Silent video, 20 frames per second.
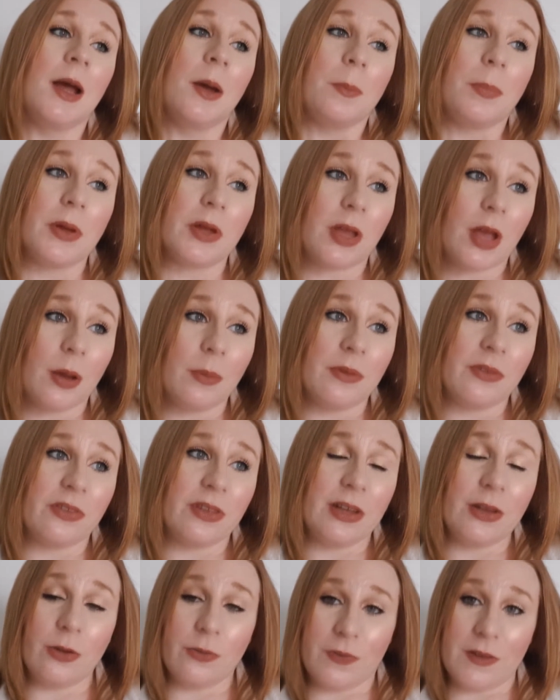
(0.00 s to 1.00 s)
But go and
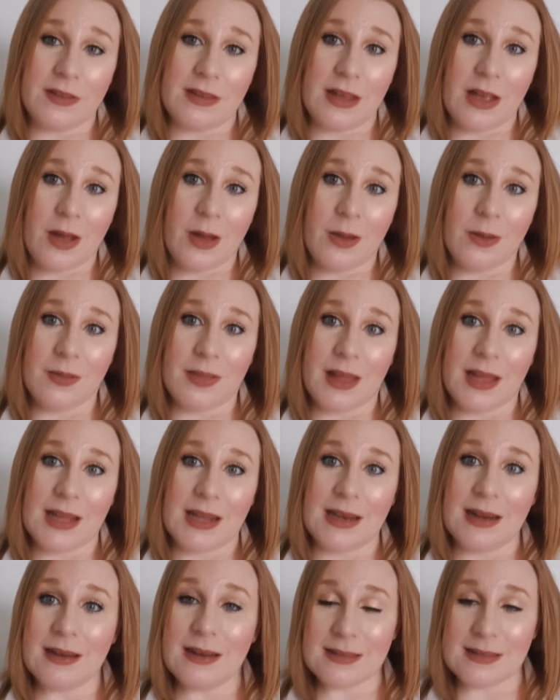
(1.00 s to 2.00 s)
see your physio. They can
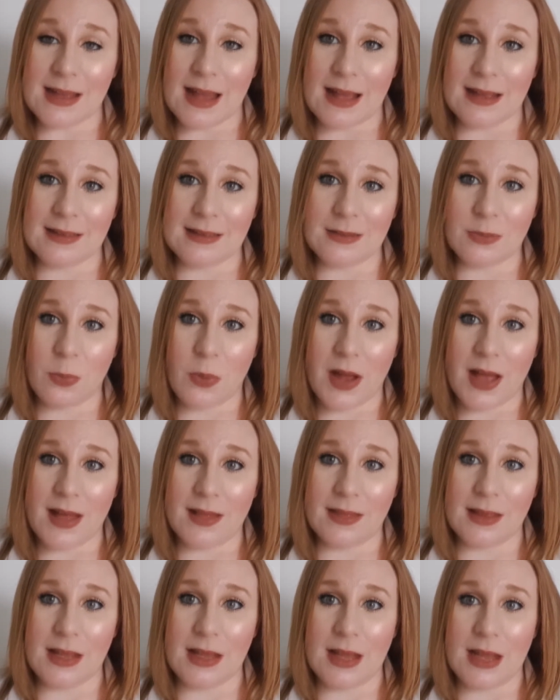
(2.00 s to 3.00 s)
then assess where
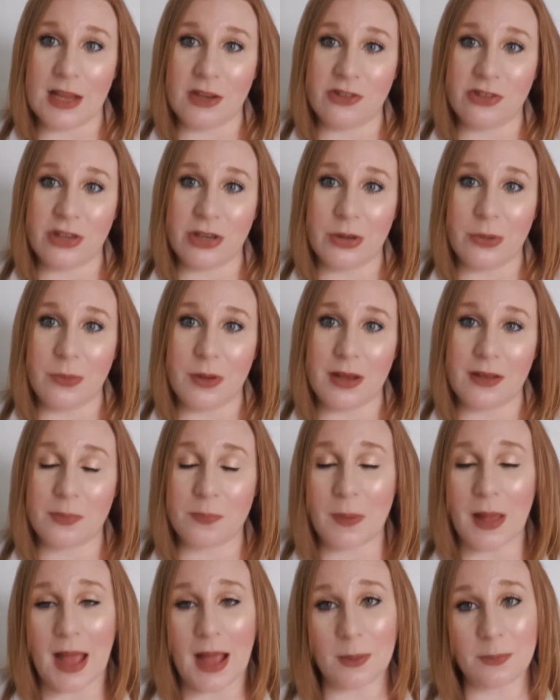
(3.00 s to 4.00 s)
the issue is
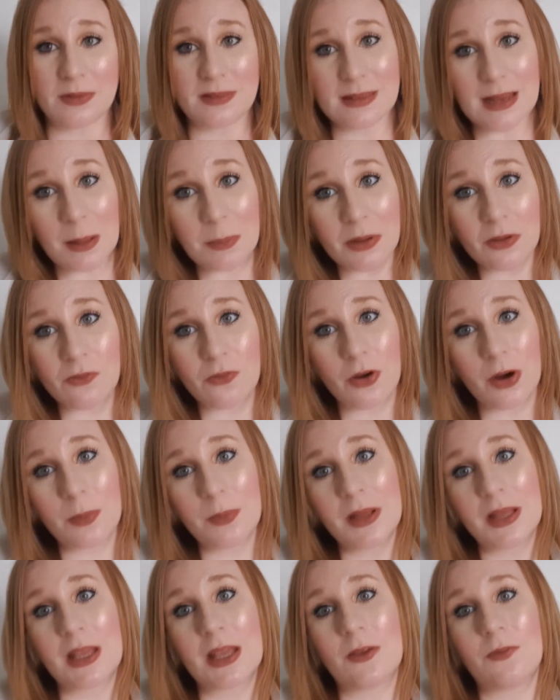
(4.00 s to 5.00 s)
perhaps stemming from
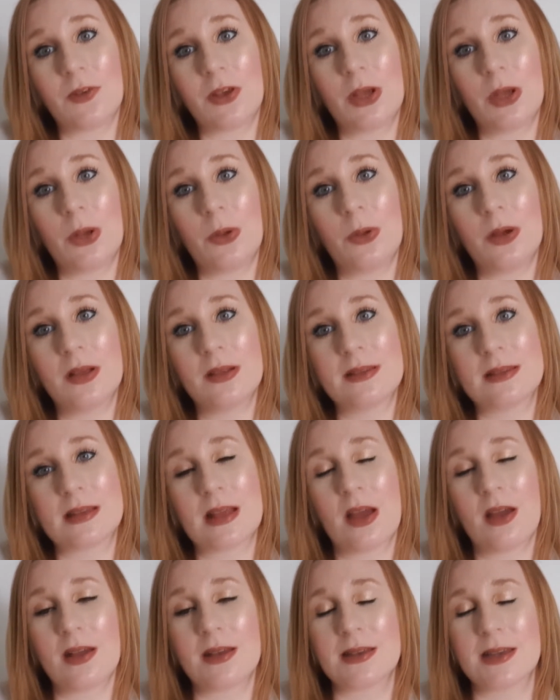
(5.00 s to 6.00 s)
and give you
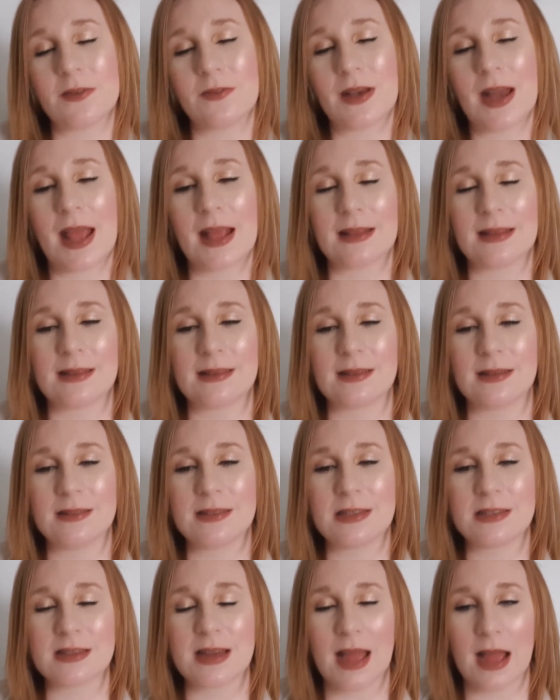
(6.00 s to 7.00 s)
certain different
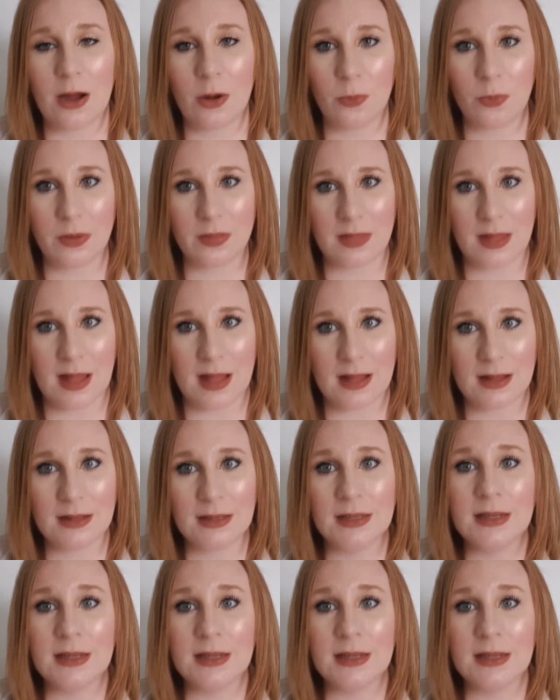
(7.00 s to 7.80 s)
exercises to help with that.